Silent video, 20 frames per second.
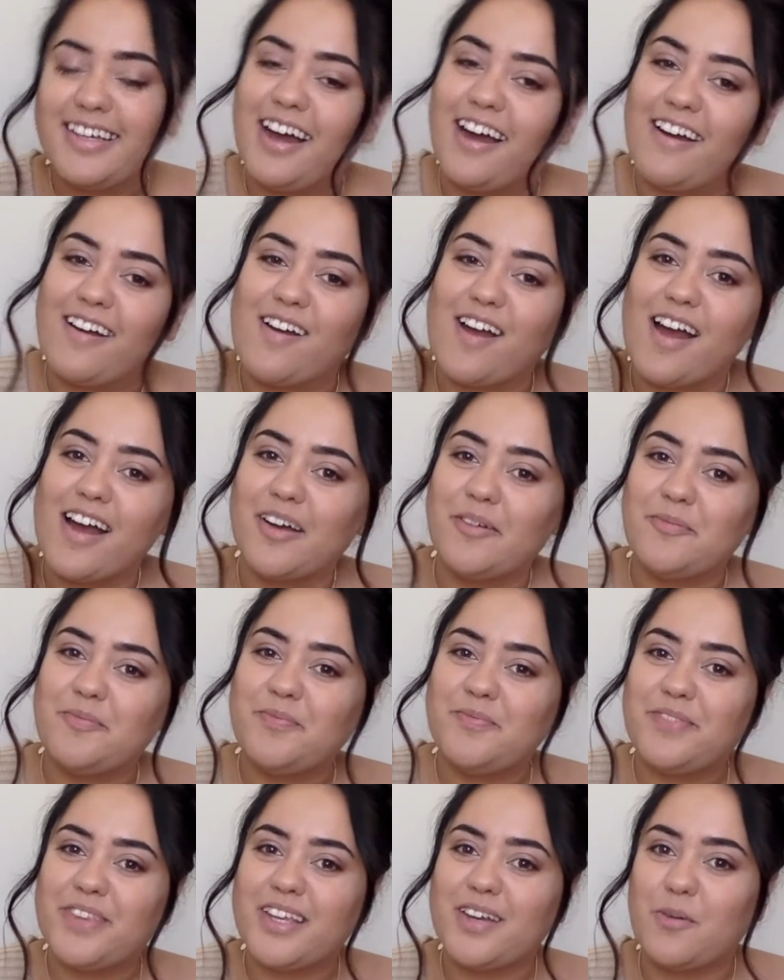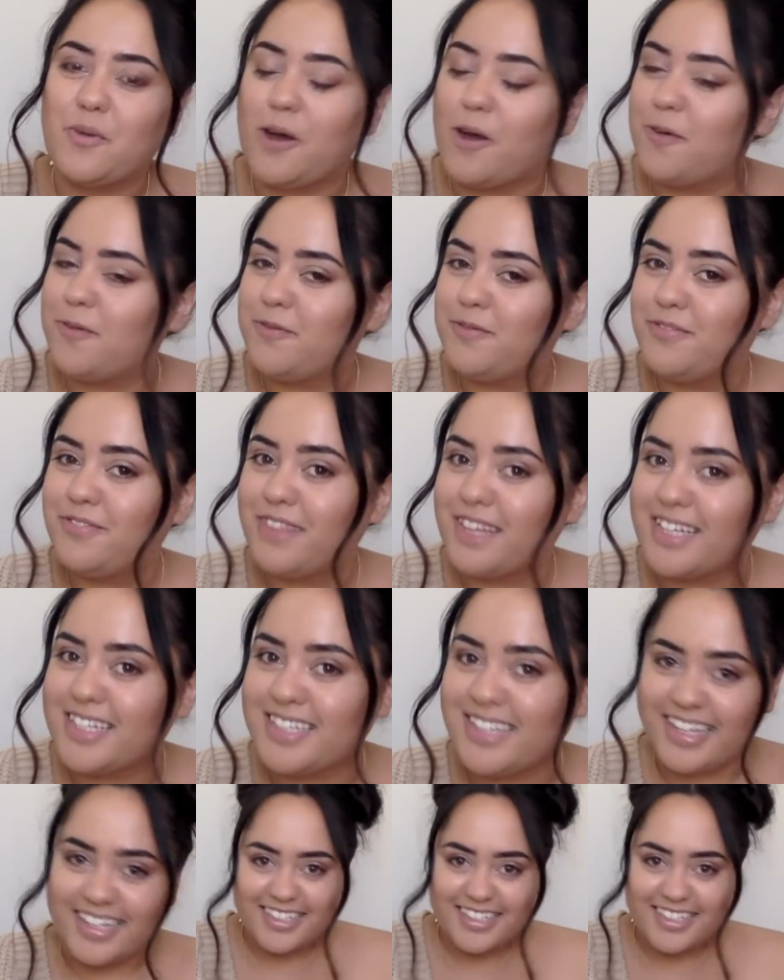Alright, well, let's get